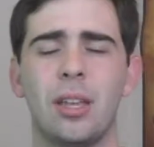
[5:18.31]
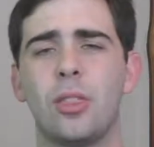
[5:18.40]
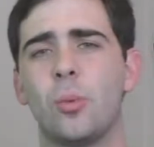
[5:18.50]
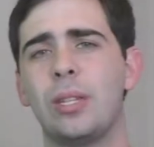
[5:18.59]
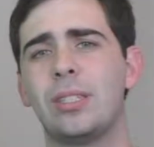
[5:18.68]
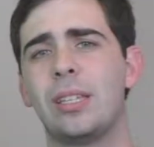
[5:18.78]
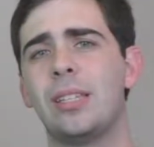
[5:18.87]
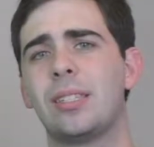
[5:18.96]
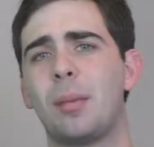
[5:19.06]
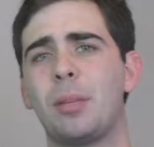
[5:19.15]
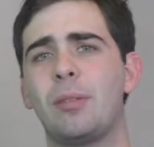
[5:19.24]
that we see
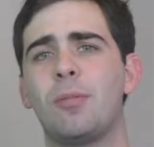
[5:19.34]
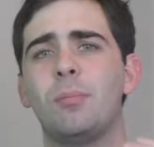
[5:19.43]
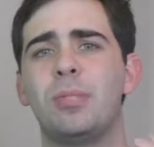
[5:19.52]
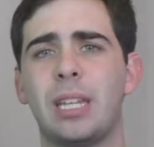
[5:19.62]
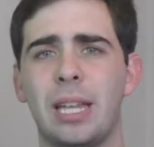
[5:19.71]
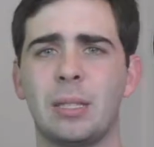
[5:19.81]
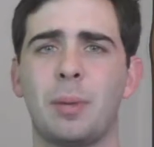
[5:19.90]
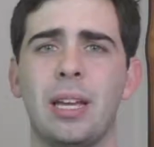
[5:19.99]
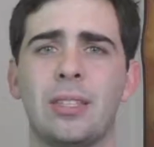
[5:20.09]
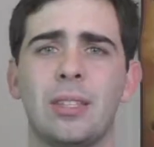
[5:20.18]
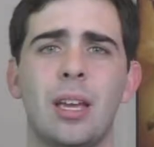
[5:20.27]
something from Dead
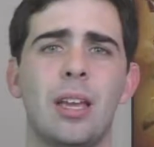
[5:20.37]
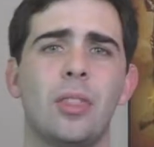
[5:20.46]
Space,